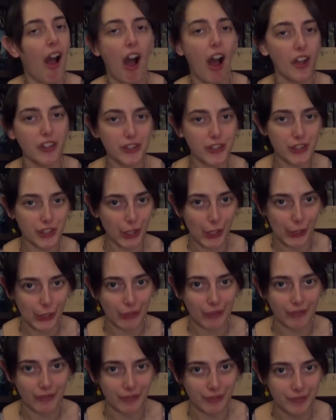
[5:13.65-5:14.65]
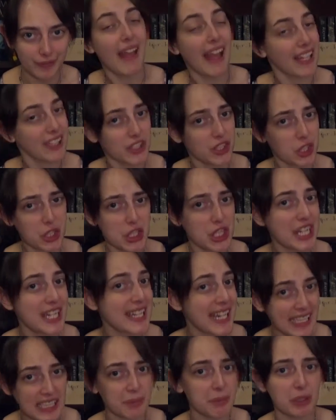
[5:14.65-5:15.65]
uncertain, and searching
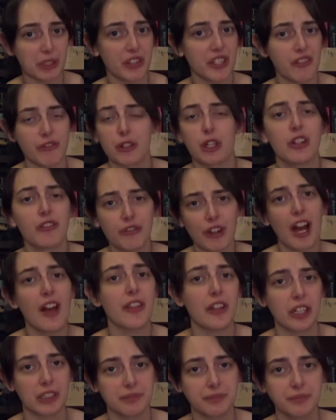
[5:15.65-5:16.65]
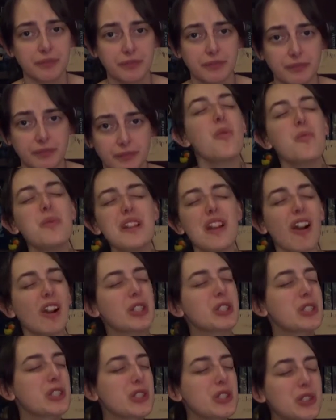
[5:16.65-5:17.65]
desperately for her father. We are
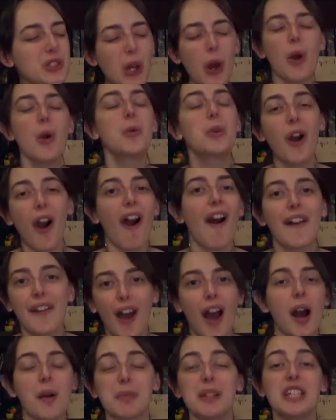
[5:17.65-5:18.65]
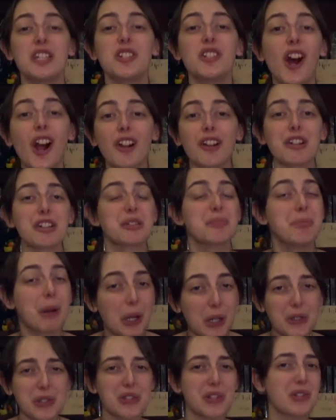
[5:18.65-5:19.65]
so caught up in Dara's
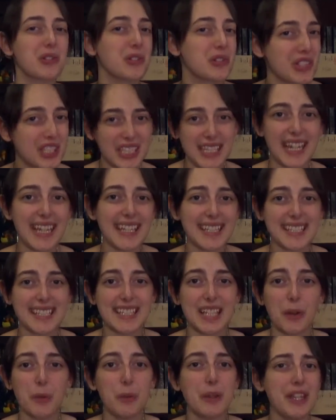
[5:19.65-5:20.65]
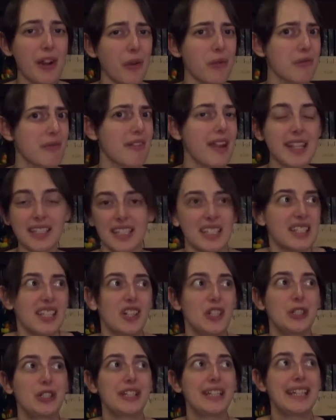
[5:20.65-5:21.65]
personal stakes that we don't
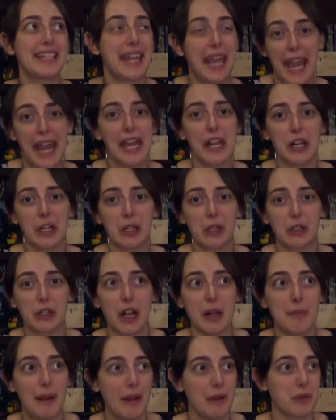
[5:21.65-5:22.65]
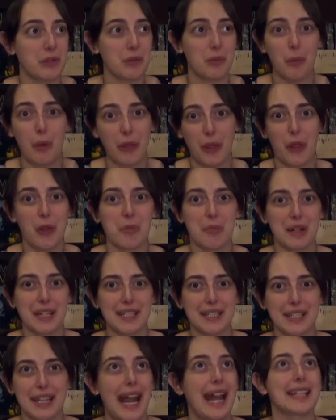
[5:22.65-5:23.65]
necessarily care about whether the
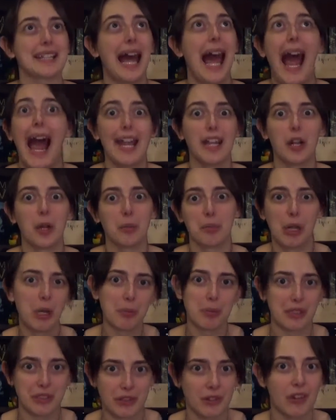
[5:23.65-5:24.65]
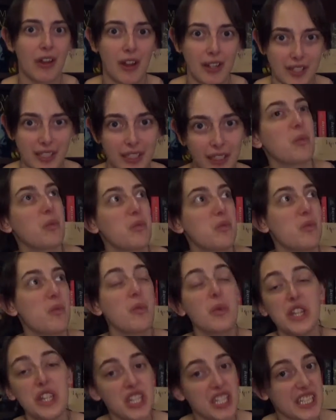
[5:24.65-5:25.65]
bracelet has a higher purpose or not.
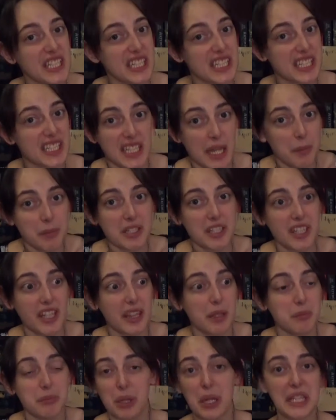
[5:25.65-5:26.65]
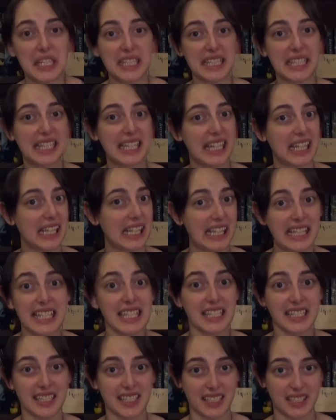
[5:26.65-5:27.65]
We just accept that the bracelet
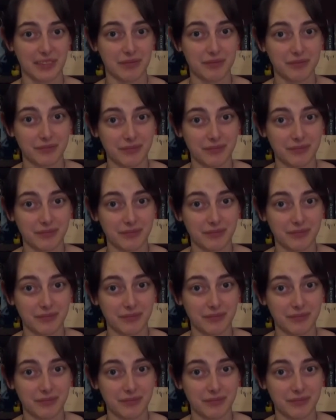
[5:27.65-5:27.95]
is.